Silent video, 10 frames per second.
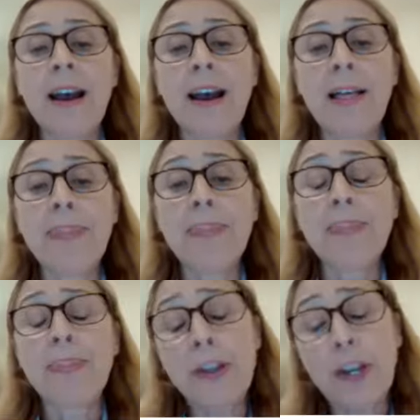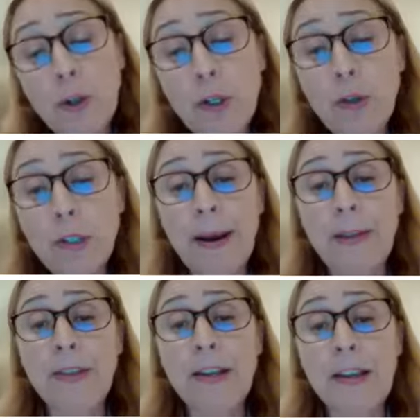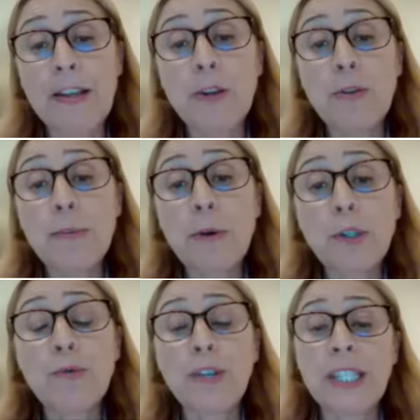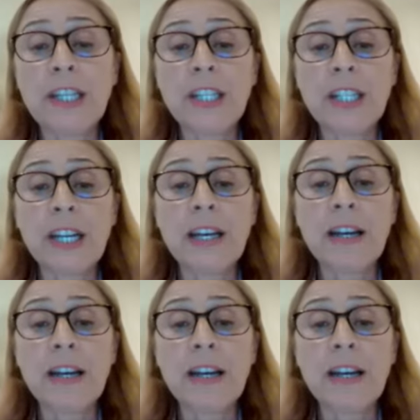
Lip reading: the good news about the most recent